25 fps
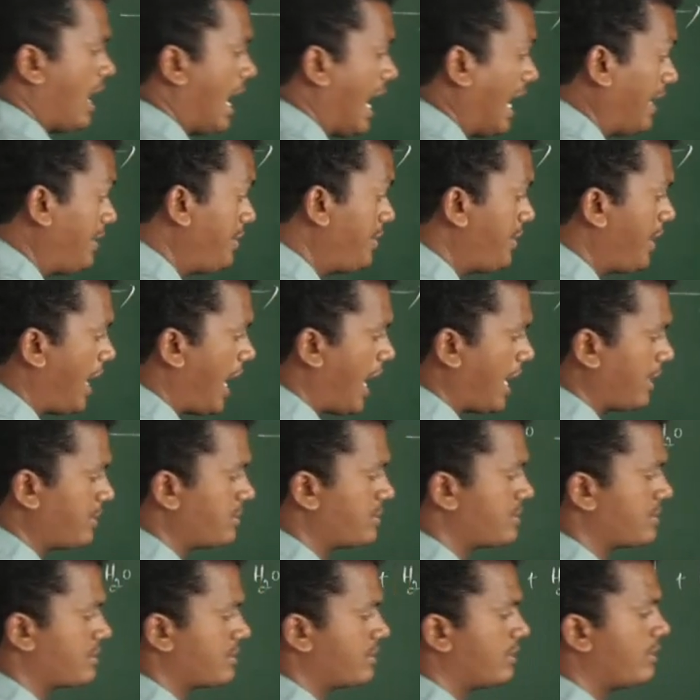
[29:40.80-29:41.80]

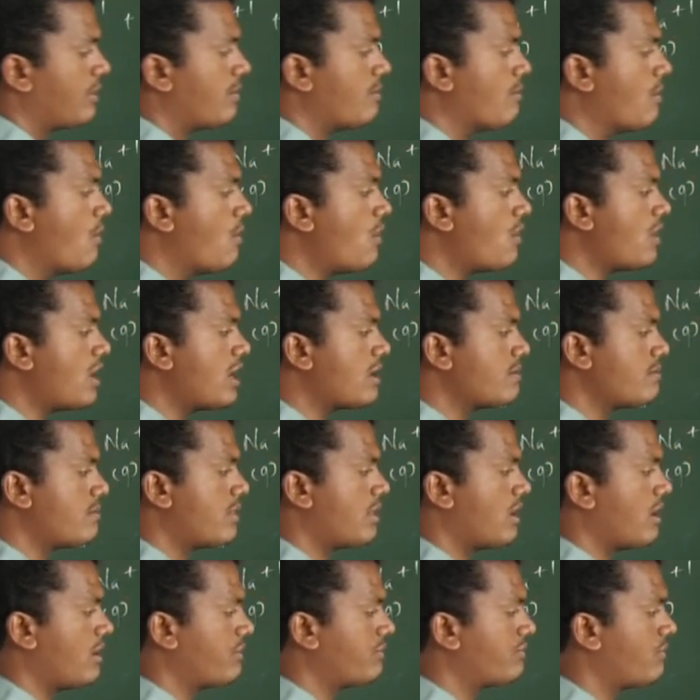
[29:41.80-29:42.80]
attracts more
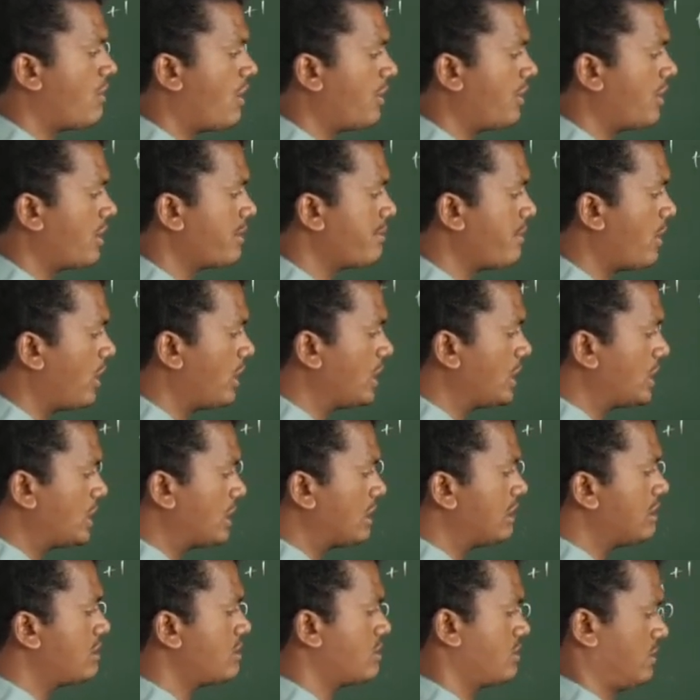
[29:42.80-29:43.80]
number of water
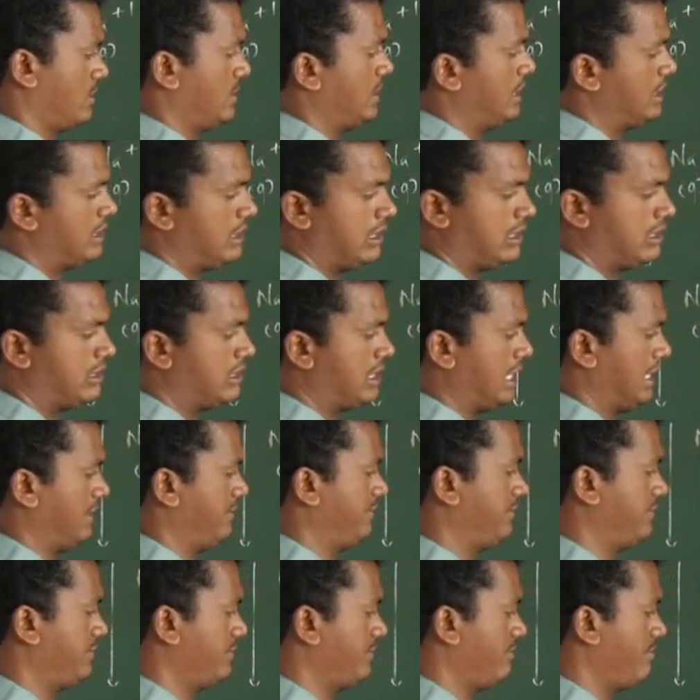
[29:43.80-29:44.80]
molecules towards
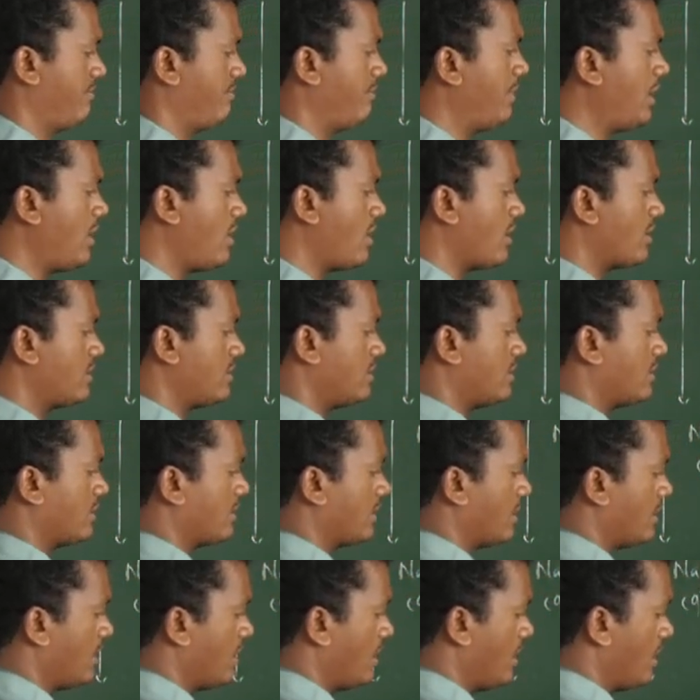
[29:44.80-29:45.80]
itself, because
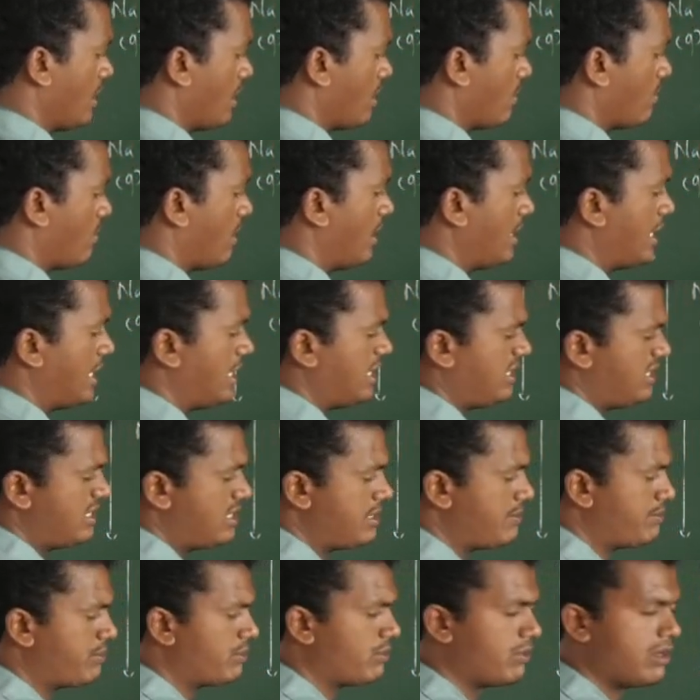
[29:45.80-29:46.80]
water is
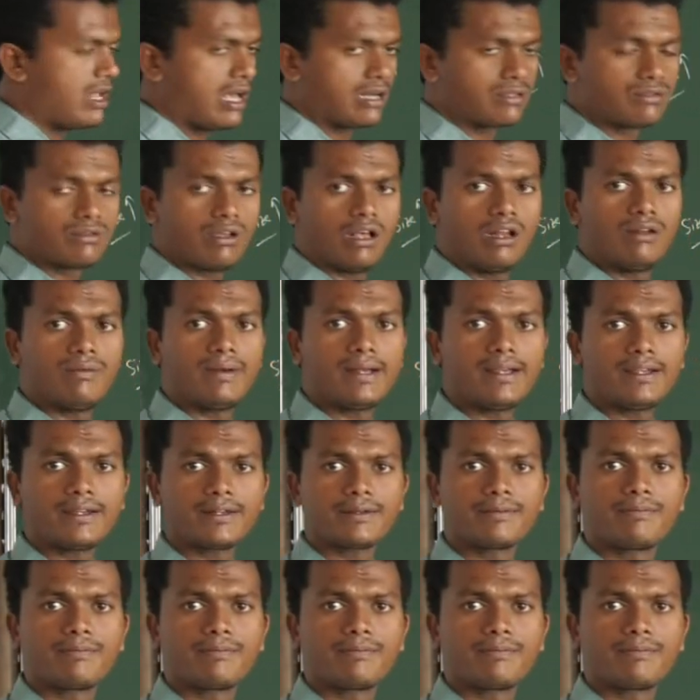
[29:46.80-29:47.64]
the polar solvent.